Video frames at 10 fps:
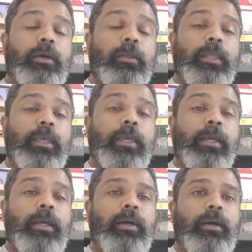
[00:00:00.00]
the
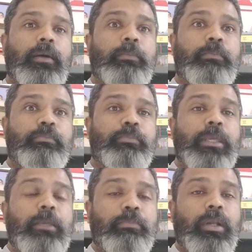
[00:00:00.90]
uh,
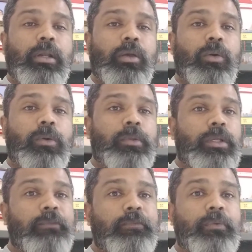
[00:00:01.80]
people or
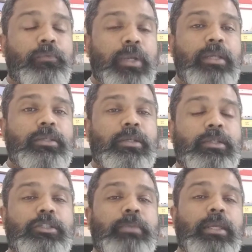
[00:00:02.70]
different
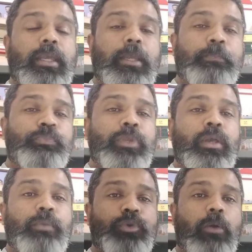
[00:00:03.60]
regions became
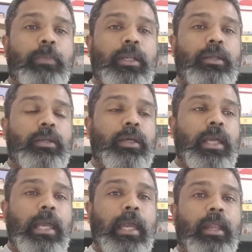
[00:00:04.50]
prominent,
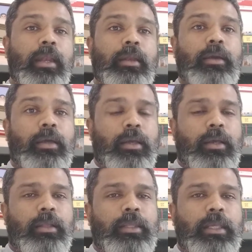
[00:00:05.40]
and
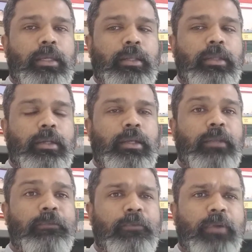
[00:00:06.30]
the
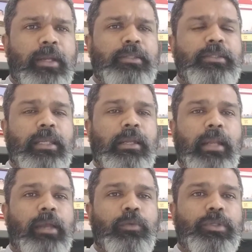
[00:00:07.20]
difference in
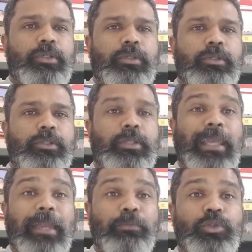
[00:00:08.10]
language
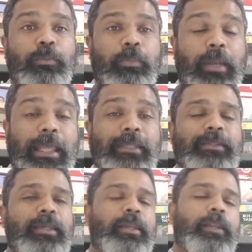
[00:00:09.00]
came to place
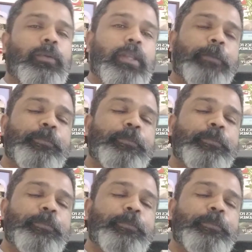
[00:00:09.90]
then only.